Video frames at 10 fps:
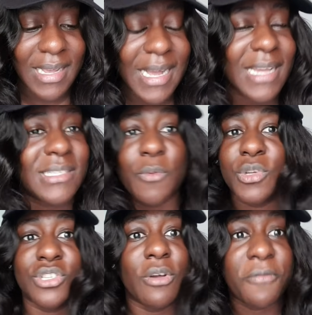Guys, it
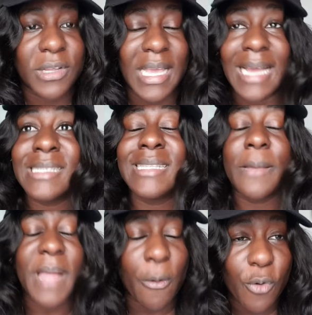was not funny. I
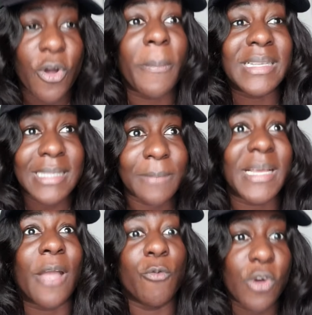slept, I woke up, I slept,
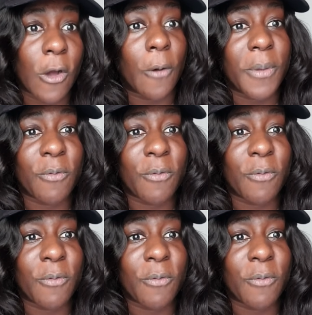I woke up.